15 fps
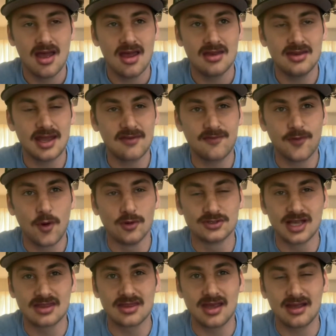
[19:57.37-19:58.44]
Nick Foles,
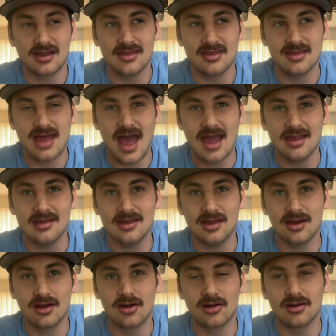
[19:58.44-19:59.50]
I think that
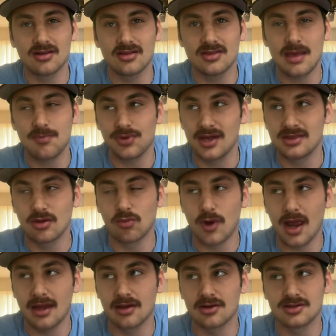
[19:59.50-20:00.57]
year they played the
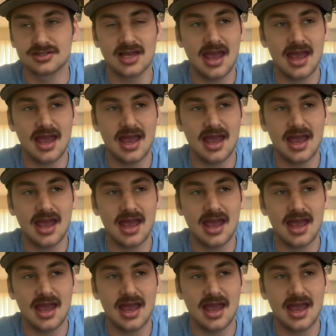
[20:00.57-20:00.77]
Raiders,